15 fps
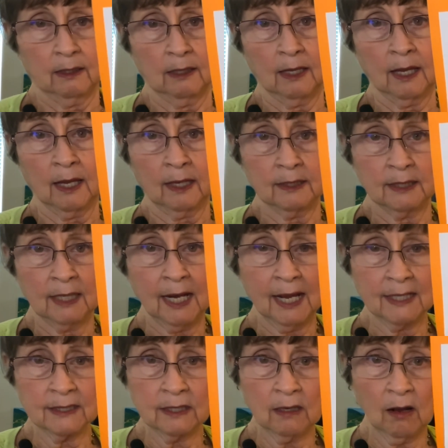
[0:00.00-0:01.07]
And it
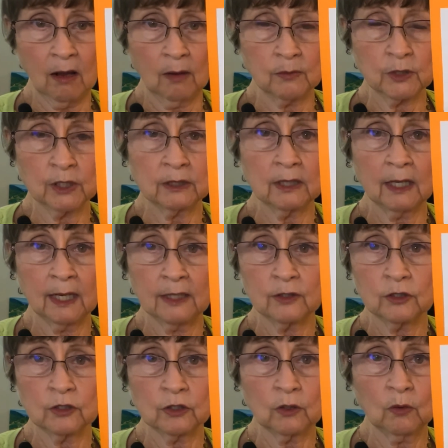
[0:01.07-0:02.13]
has an object that
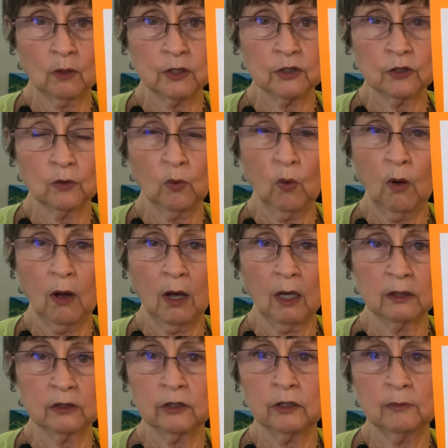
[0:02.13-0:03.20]
answers the question
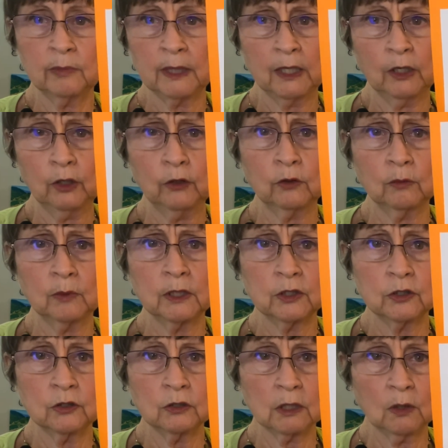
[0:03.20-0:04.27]
what, could be who, but
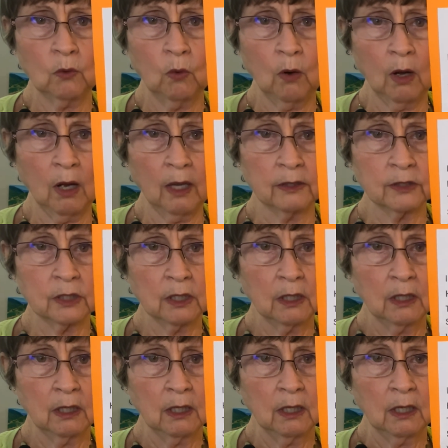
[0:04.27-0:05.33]
it's usually what,
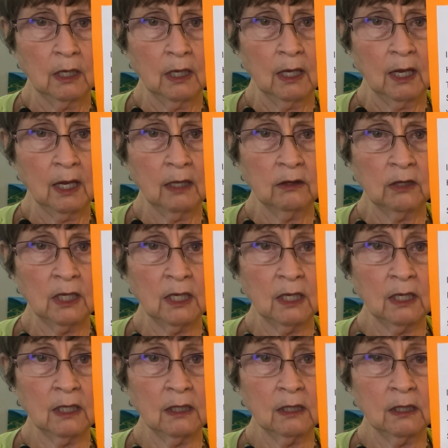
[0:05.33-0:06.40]
and
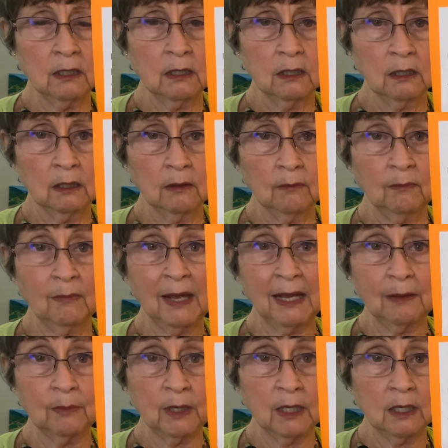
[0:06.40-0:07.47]
then
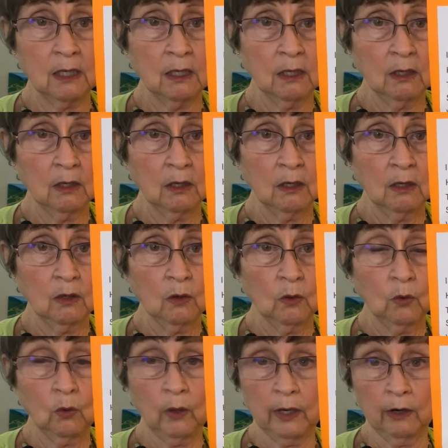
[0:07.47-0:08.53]
maybe
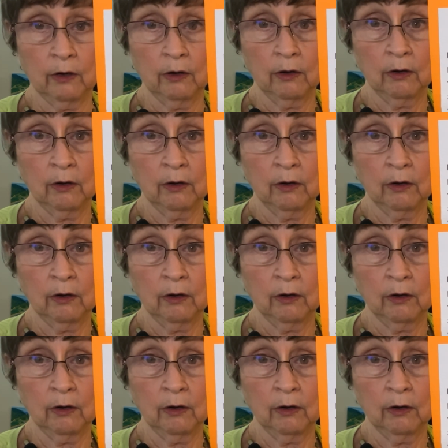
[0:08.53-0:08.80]
where.